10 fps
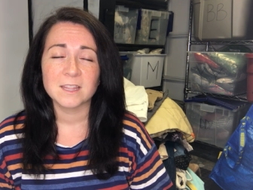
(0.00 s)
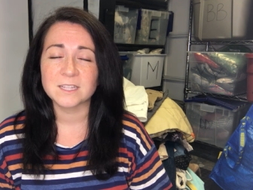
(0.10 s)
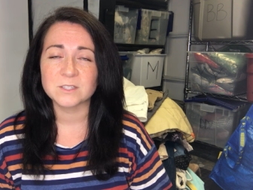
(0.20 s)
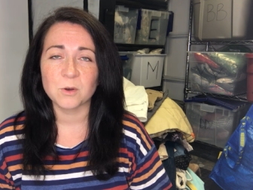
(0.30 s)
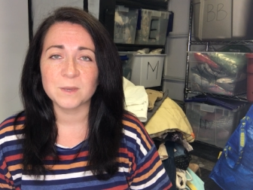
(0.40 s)

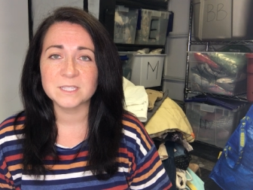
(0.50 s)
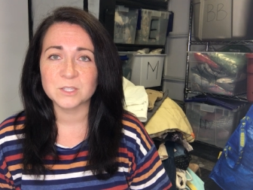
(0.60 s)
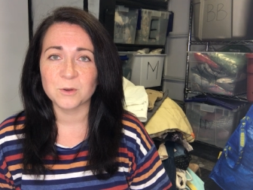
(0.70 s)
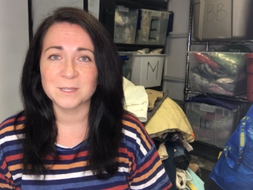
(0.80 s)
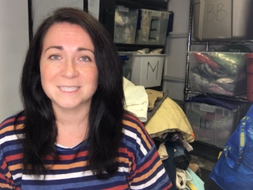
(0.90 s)
That's always
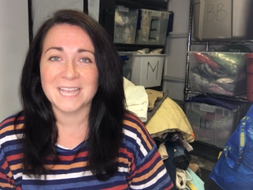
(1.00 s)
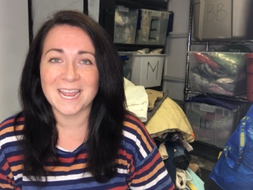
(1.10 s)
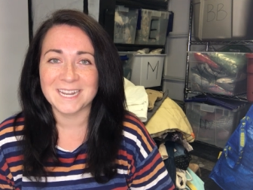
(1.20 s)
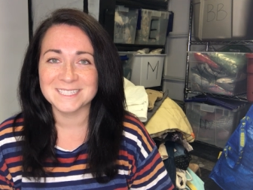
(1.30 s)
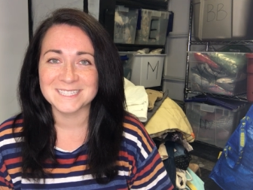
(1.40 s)
so
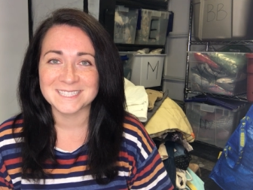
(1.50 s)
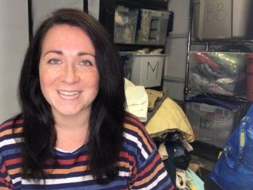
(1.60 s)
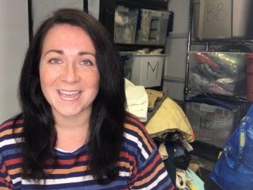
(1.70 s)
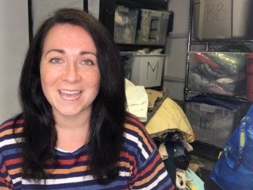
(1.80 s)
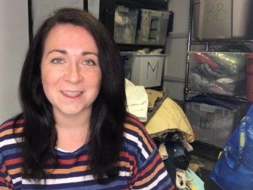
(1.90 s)
insane to
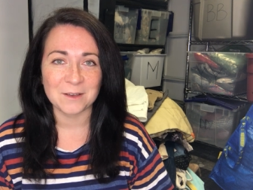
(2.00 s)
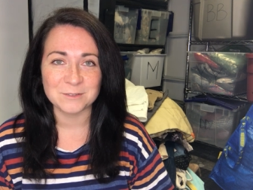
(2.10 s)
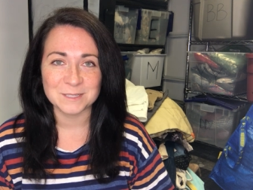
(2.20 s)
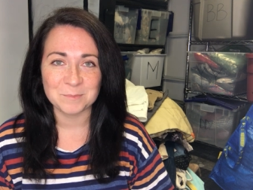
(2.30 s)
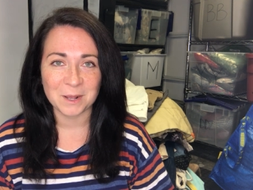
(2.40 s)
say, a
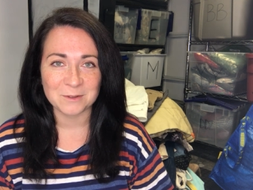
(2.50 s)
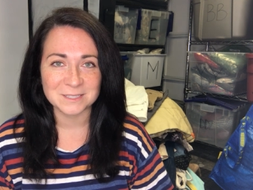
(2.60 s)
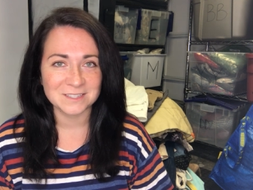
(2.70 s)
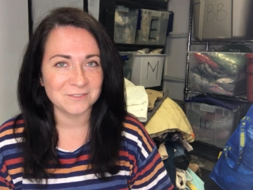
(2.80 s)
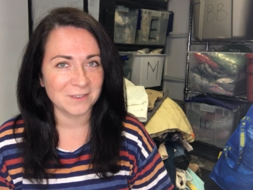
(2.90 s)
thousand
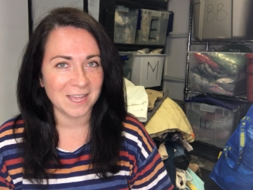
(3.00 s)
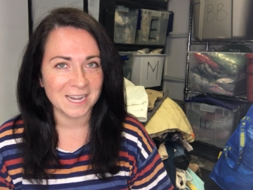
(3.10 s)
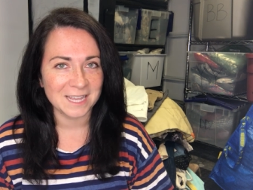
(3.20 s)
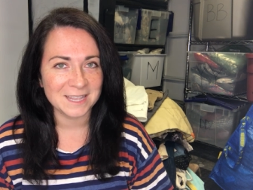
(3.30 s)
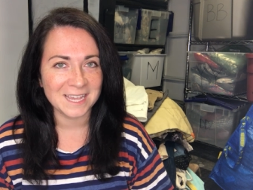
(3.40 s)
pounds of
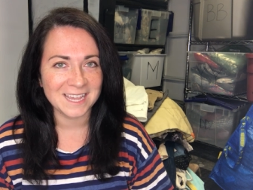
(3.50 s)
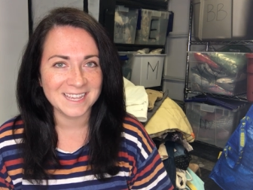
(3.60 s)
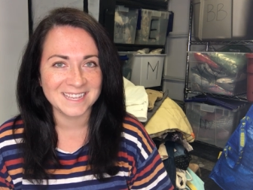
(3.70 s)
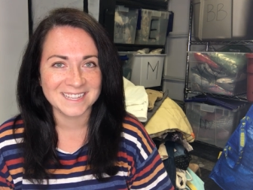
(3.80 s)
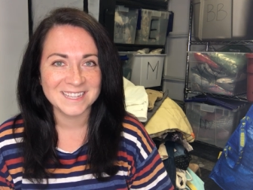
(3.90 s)

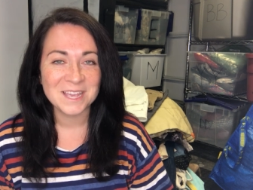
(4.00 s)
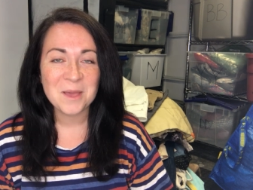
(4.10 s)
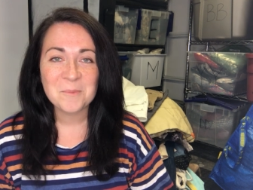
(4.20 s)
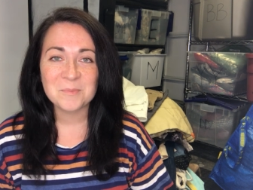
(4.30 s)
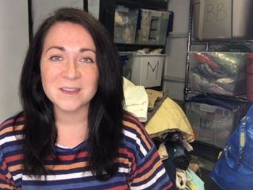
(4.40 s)
anything,
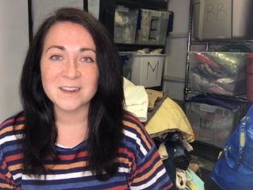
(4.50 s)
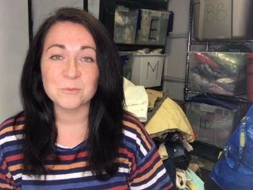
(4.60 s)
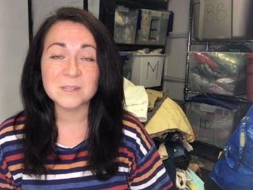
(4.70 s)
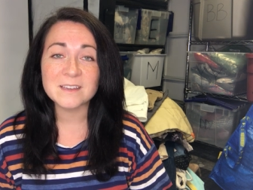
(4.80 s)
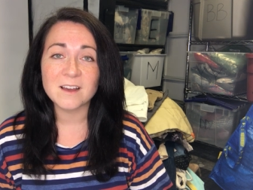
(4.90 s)
but
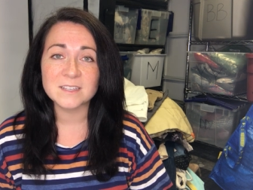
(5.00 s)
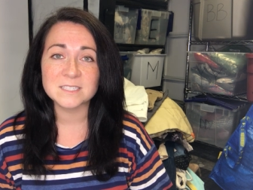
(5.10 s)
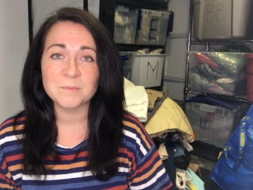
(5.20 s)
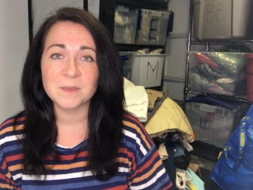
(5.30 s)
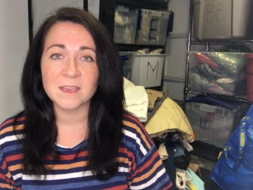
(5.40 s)
really
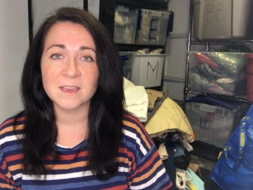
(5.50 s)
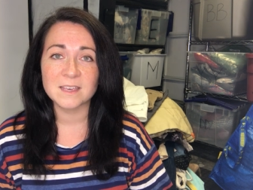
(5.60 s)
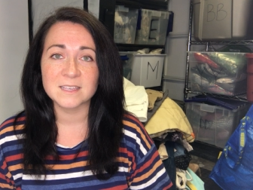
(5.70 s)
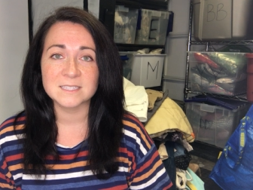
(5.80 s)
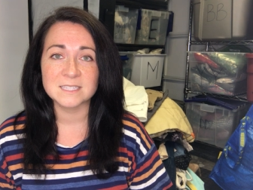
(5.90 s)
awesome,
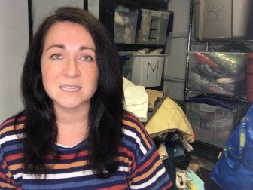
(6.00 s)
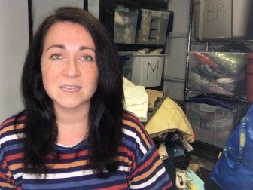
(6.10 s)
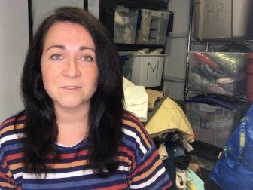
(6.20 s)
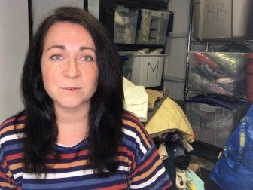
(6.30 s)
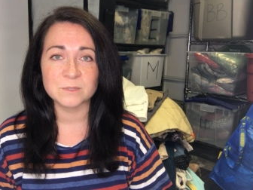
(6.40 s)
because
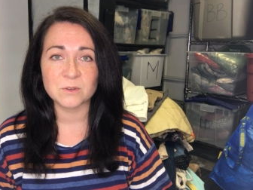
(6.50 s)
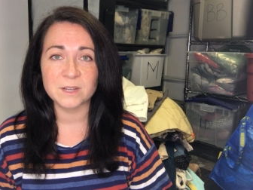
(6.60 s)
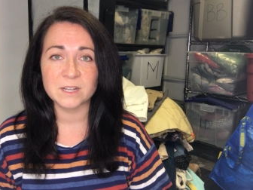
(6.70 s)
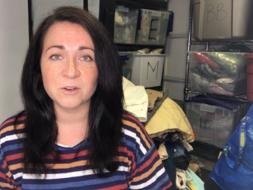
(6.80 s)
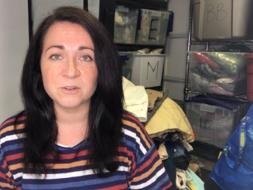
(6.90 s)
if it was
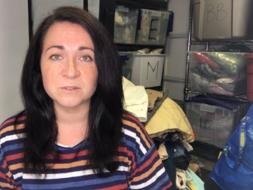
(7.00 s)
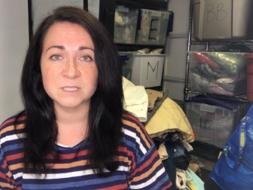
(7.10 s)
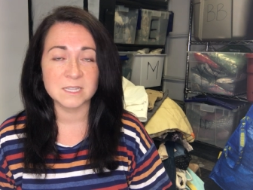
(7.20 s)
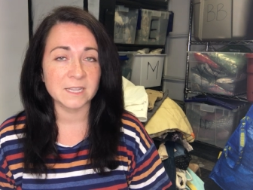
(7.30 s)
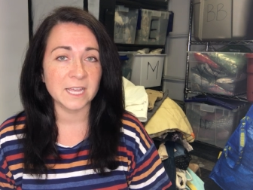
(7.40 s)
going to go
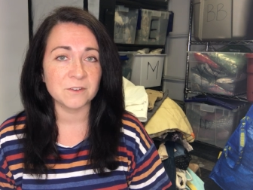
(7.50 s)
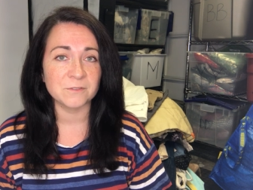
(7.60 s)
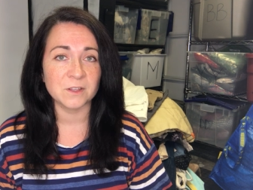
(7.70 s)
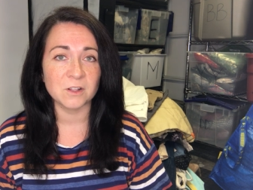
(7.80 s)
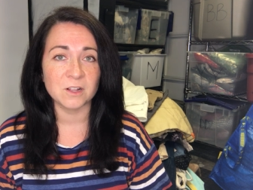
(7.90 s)
to the
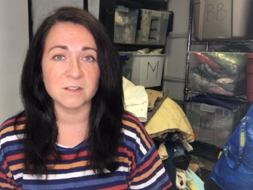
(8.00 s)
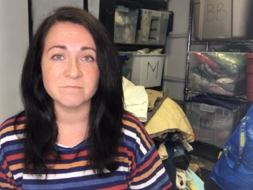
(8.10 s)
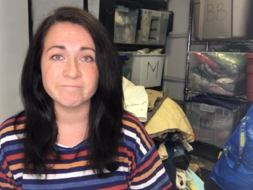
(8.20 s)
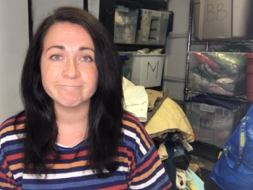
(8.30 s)
landfill,